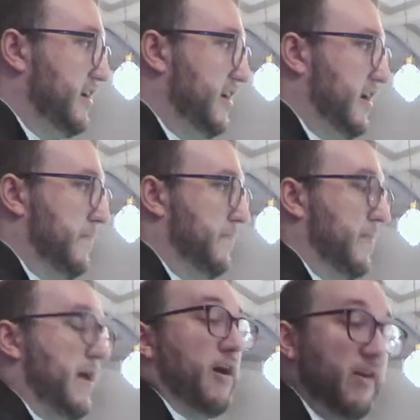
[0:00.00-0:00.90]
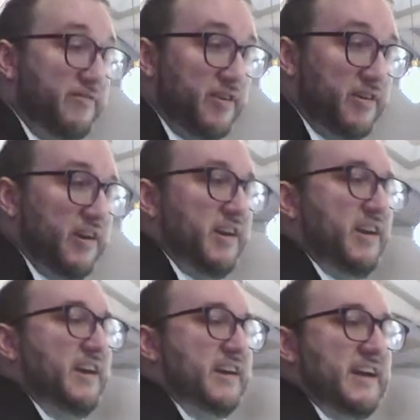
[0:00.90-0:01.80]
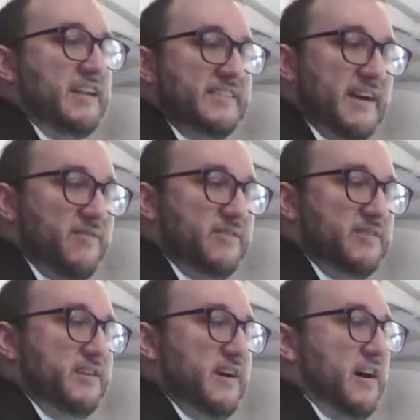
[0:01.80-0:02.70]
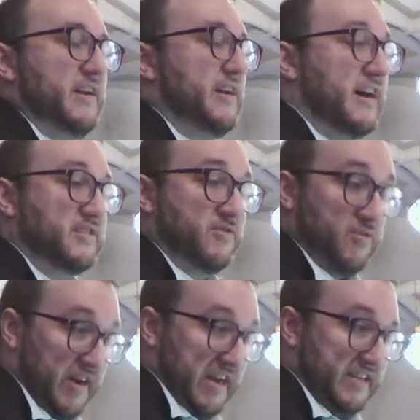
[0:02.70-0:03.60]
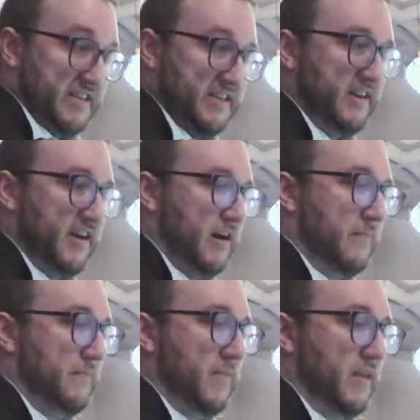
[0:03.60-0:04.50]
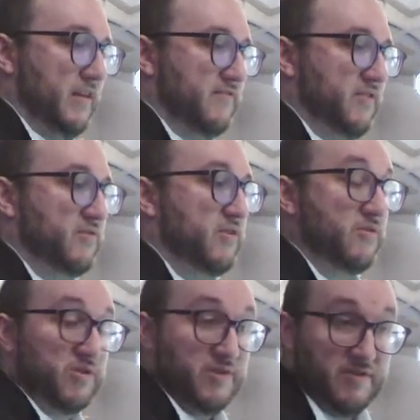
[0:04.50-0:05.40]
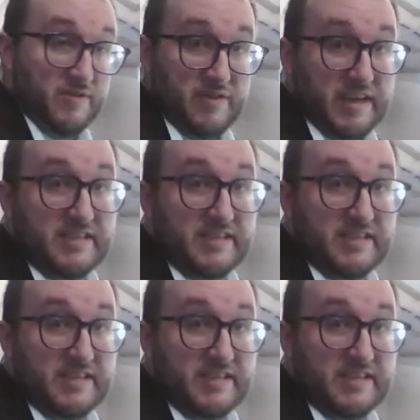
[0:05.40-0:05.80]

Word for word: Um, however, it can sound uh, not so great um, if you don't do a few things.